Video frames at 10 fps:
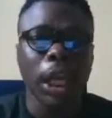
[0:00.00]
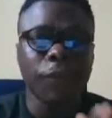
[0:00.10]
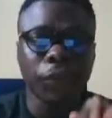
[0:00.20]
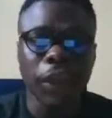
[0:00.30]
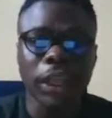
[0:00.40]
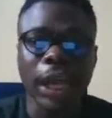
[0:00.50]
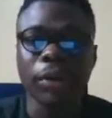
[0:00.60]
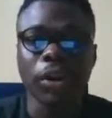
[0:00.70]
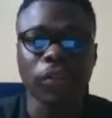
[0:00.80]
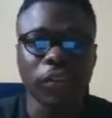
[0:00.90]
If you think that
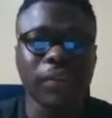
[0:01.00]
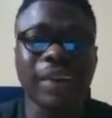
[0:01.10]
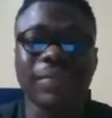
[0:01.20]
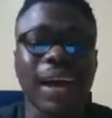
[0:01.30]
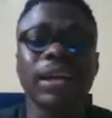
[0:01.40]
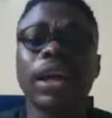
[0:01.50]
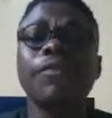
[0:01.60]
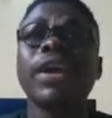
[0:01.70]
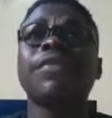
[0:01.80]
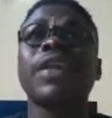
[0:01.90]
you're not successful
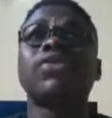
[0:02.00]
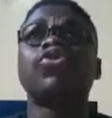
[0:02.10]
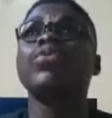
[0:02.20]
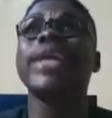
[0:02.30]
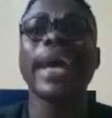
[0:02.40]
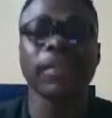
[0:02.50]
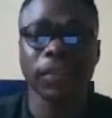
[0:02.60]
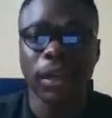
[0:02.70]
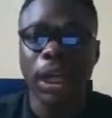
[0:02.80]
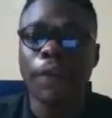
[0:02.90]
even after 2 years,